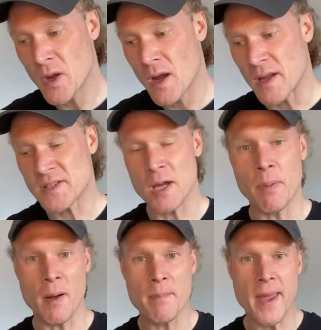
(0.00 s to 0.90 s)
And so
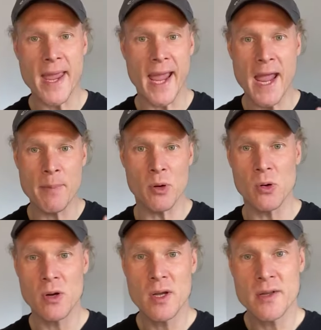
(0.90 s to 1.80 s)
by being able
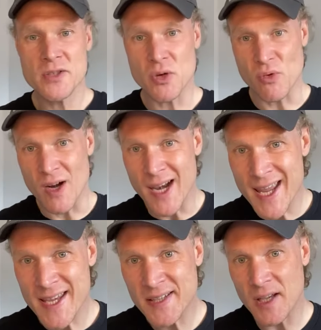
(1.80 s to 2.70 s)
to
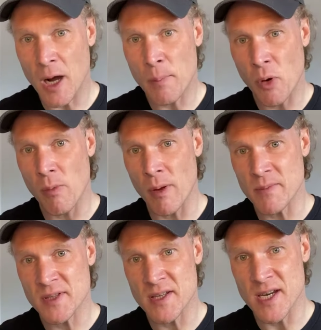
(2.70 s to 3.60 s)
release our
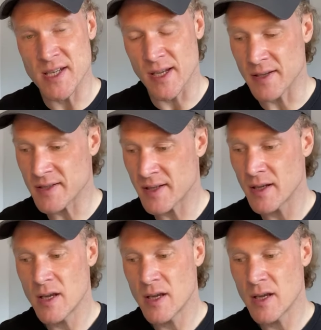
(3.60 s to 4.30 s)
problems to Jesus,